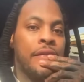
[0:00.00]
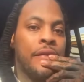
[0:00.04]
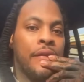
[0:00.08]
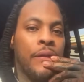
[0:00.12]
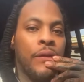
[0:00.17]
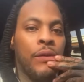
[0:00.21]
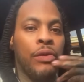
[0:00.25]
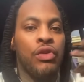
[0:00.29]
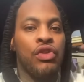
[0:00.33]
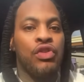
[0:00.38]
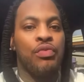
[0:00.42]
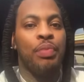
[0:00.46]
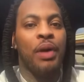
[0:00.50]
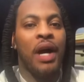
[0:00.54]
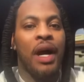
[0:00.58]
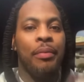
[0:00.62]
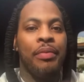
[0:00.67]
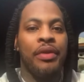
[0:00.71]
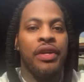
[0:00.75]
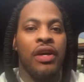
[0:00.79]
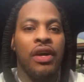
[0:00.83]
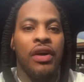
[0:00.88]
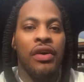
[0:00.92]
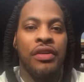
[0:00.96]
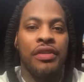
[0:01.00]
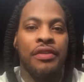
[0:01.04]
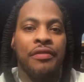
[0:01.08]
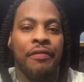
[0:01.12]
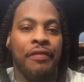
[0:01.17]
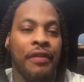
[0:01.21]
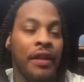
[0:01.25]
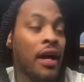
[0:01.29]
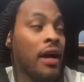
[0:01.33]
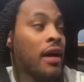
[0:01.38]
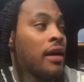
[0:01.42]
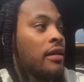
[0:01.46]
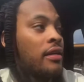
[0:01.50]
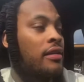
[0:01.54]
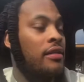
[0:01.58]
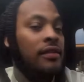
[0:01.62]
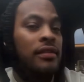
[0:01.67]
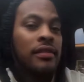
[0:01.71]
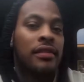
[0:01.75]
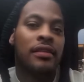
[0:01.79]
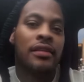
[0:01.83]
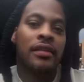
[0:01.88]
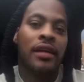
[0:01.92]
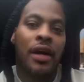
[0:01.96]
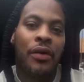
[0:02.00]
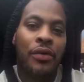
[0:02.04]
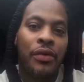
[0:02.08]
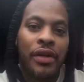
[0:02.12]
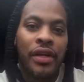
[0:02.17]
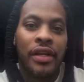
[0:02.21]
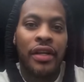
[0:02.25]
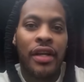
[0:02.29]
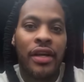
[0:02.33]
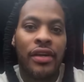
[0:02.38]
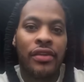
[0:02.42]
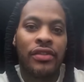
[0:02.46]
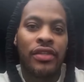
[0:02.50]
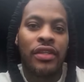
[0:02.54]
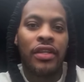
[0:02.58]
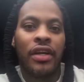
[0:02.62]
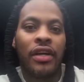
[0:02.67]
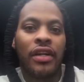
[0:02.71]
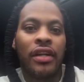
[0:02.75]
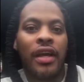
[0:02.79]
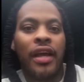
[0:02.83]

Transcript: What's poppin' y'all As fuck, I want to announce to y'all